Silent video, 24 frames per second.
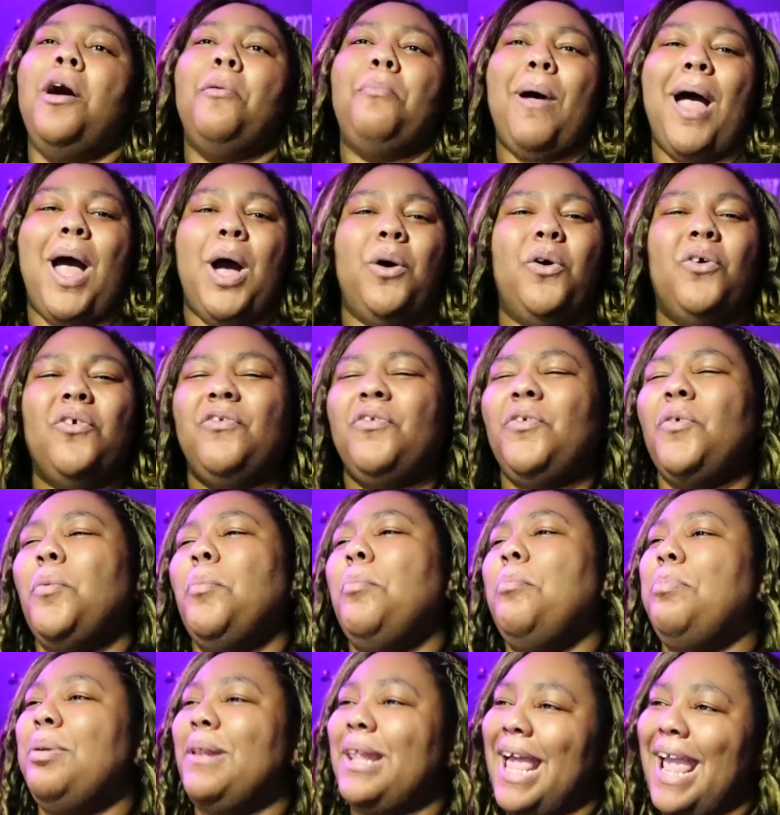powerful
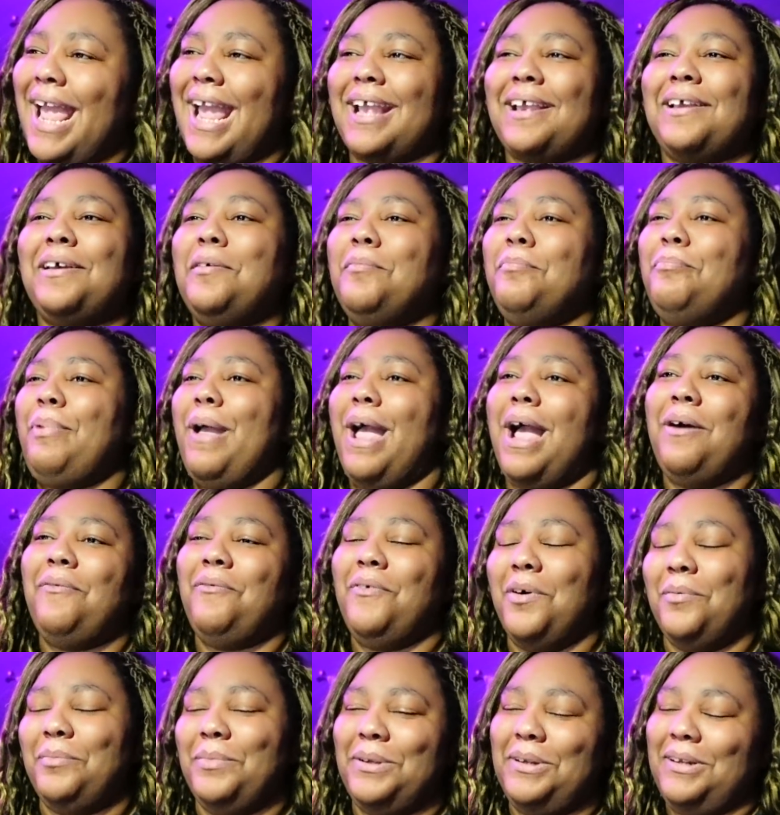black
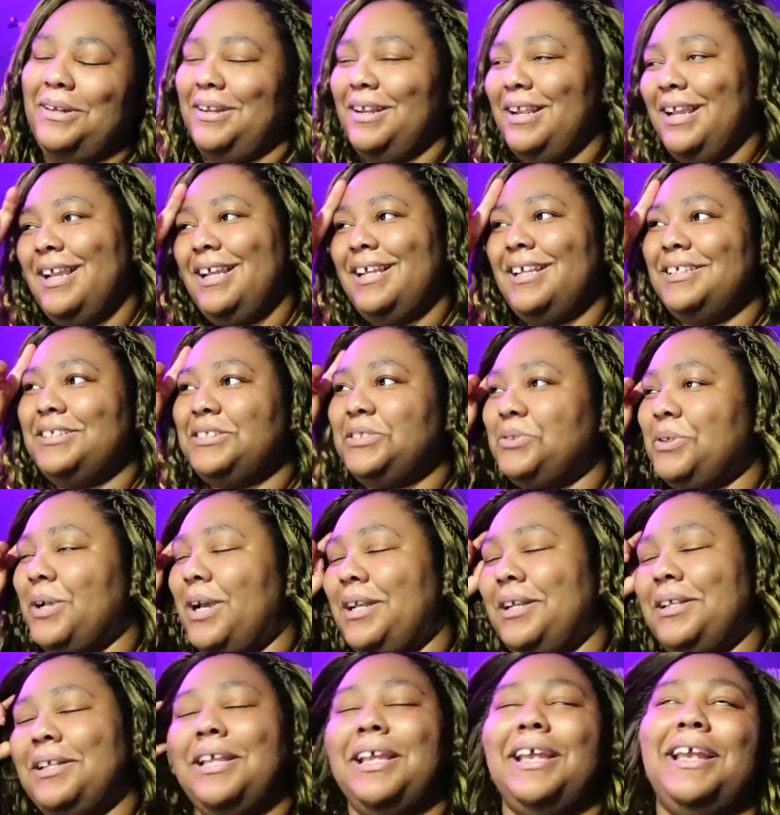Batwoman is
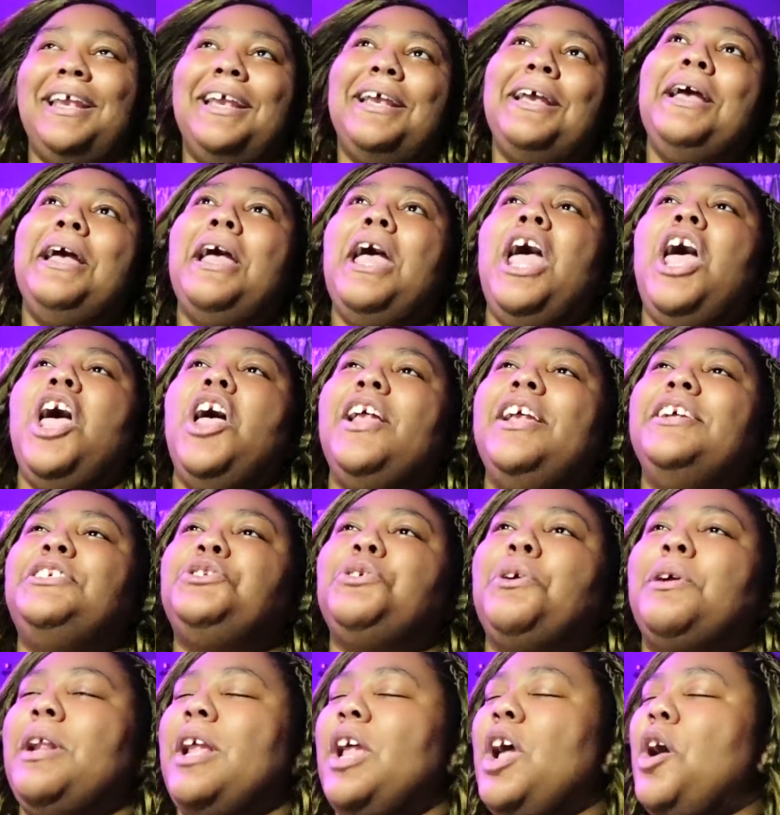trying to like is
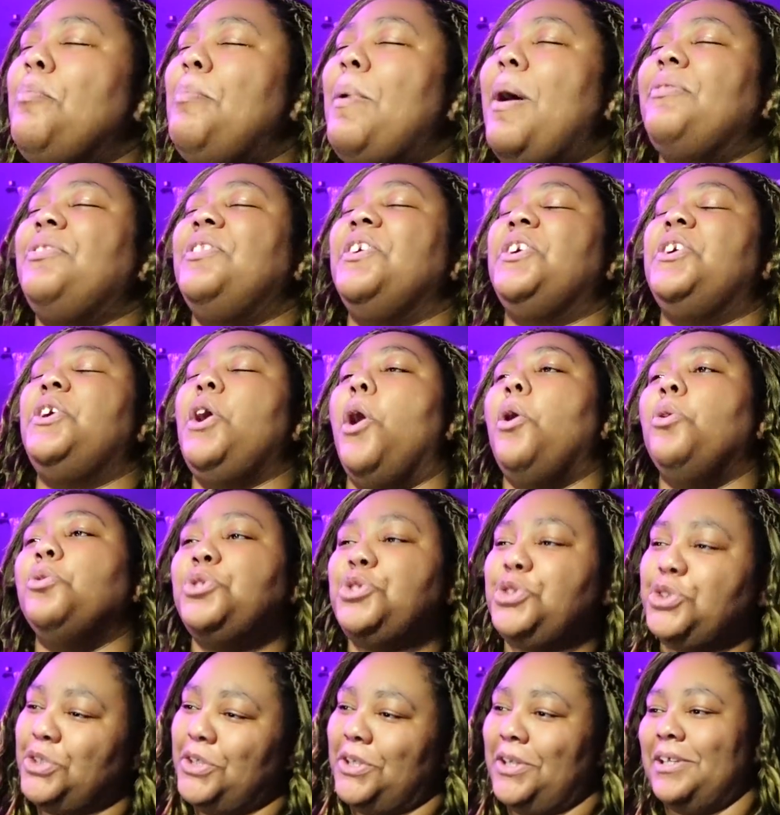trying to help out the
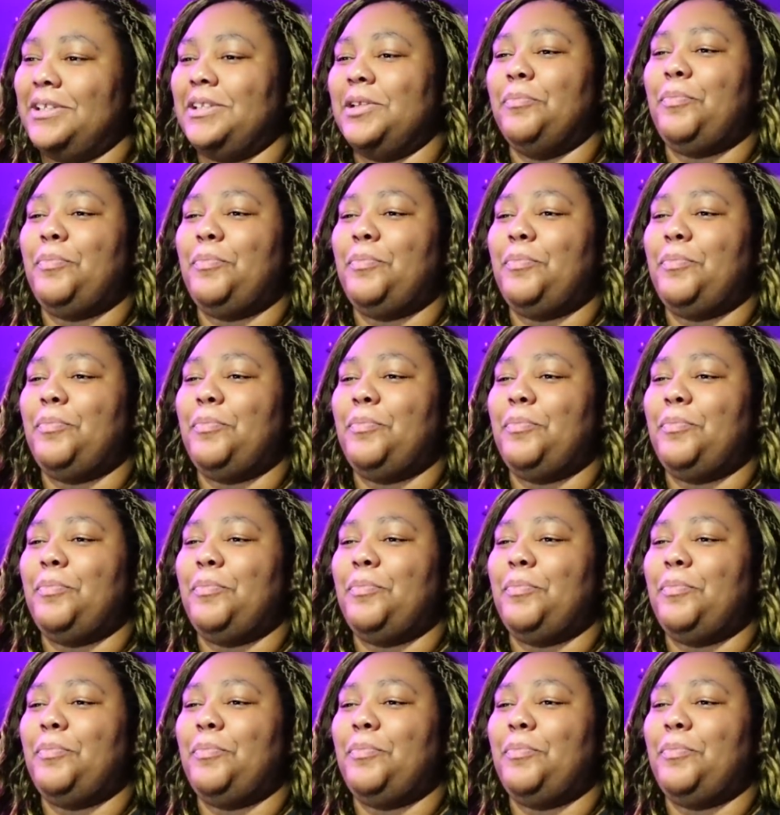culture and the